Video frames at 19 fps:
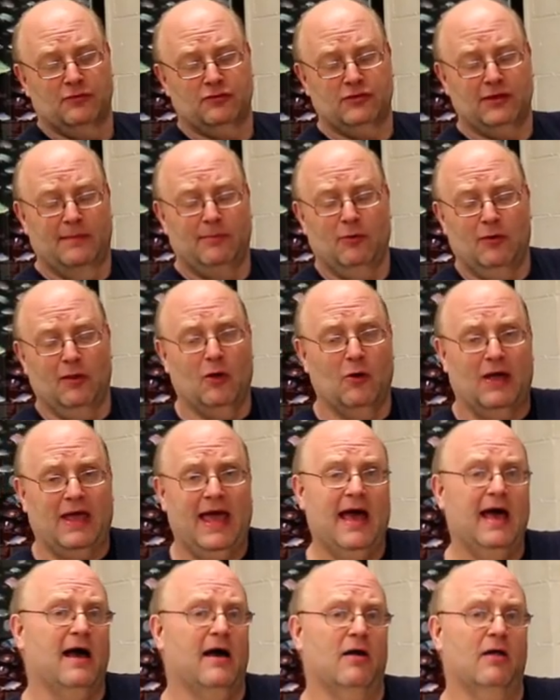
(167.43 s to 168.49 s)
a separate
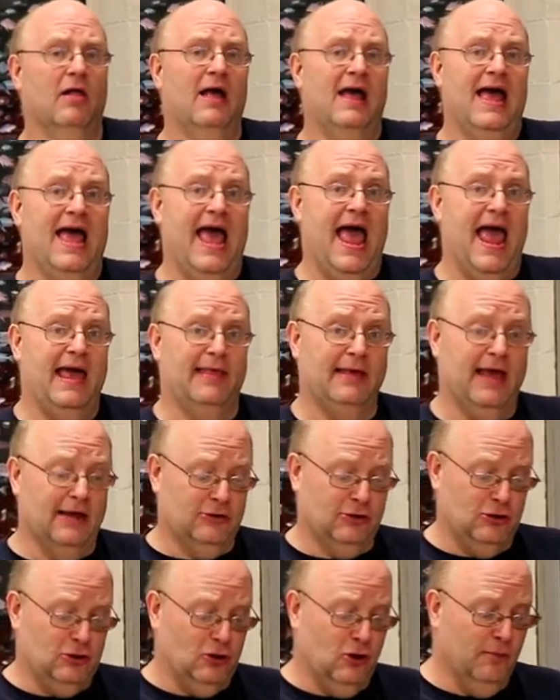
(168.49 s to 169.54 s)
locale, and they
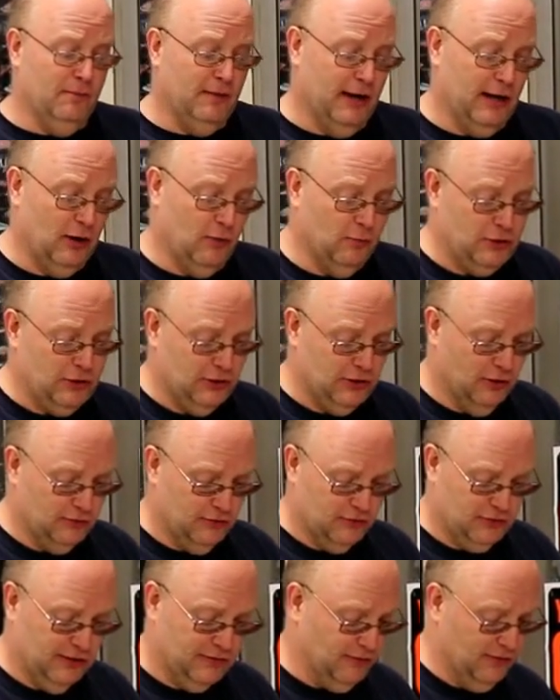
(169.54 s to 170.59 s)
actually do better when you don't
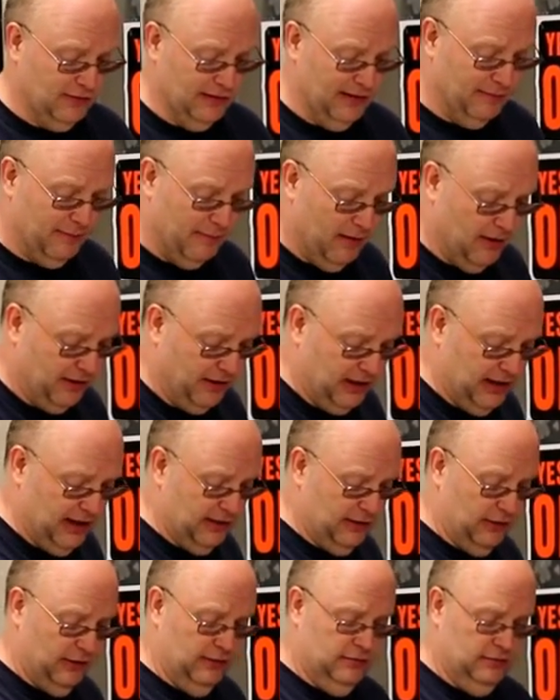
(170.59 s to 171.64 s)
just sit there and lump them all
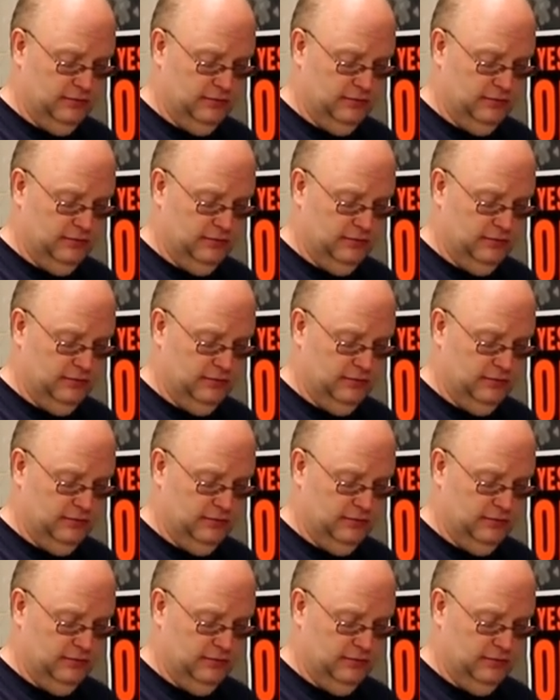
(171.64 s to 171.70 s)
together.